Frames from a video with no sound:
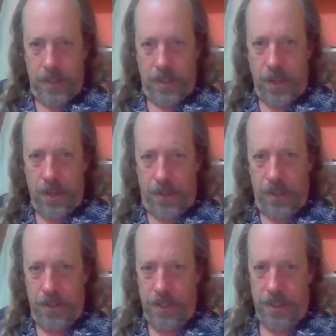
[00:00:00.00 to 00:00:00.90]
go to
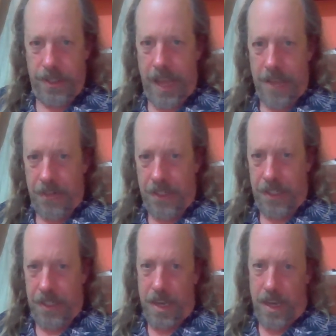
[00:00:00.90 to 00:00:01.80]
the taxi
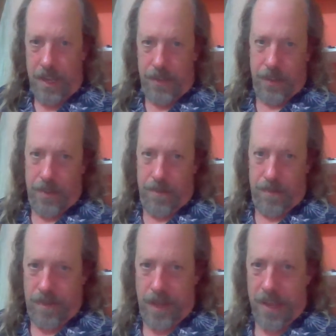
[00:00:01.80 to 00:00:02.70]
kiosk
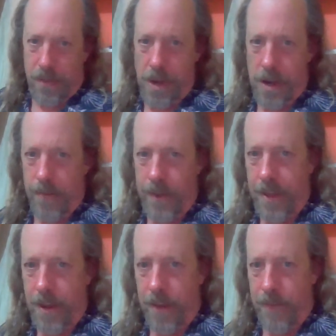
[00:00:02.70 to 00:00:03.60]
and take whatever they
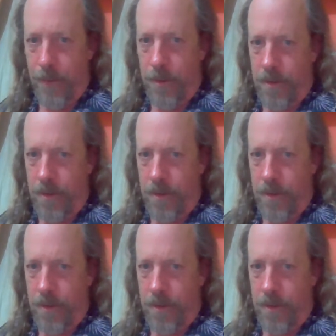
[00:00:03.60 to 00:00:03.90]
offer,